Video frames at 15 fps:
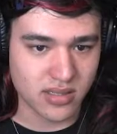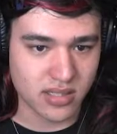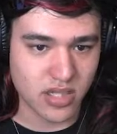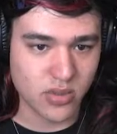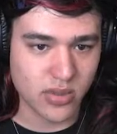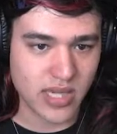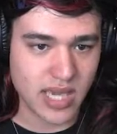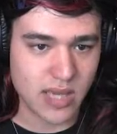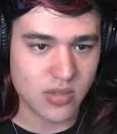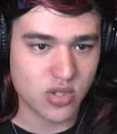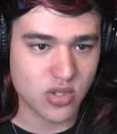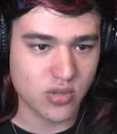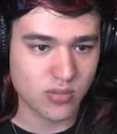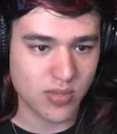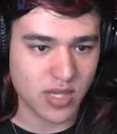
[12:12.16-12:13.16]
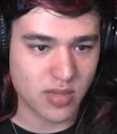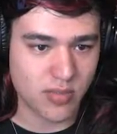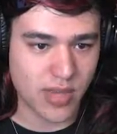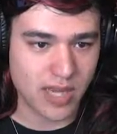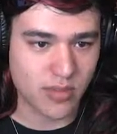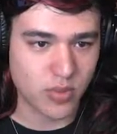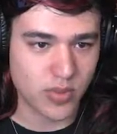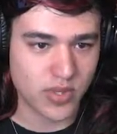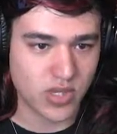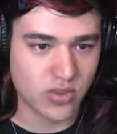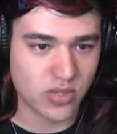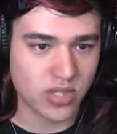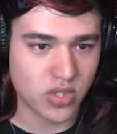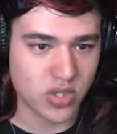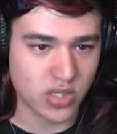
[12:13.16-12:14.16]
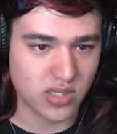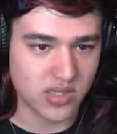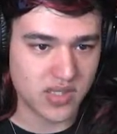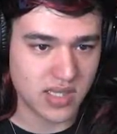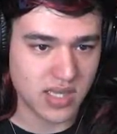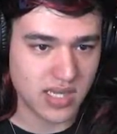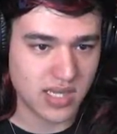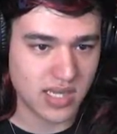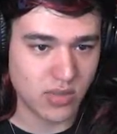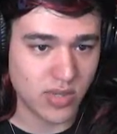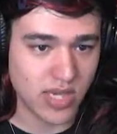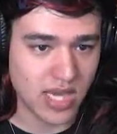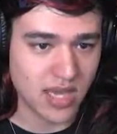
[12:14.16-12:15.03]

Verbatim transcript: newer games shouldn't be compatible with older controllers, and yet here we